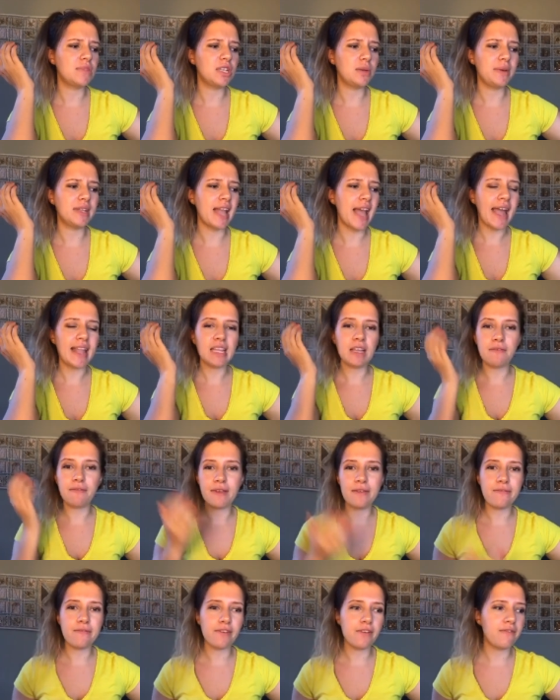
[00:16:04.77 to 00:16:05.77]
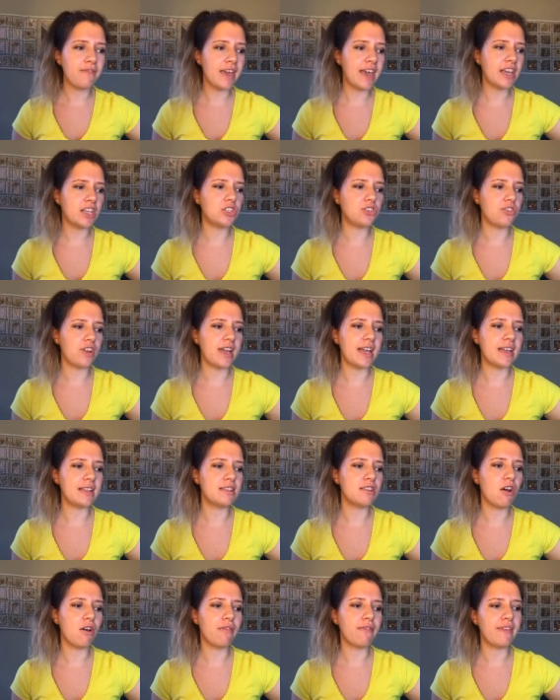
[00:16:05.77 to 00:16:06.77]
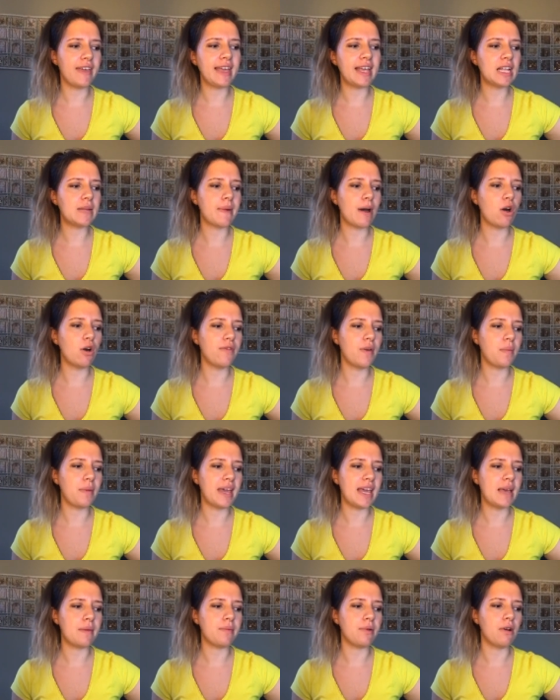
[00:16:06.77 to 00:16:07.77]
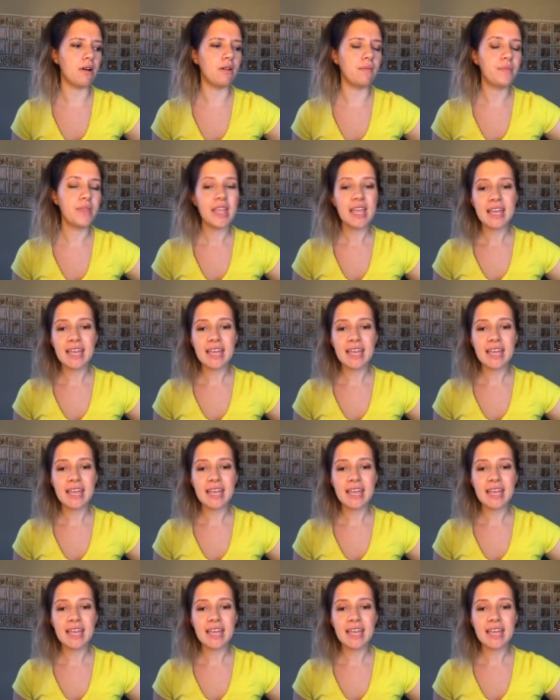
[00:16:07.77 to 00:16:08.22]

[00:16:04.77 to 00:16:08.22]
doing anything for victory and not thinking about other people.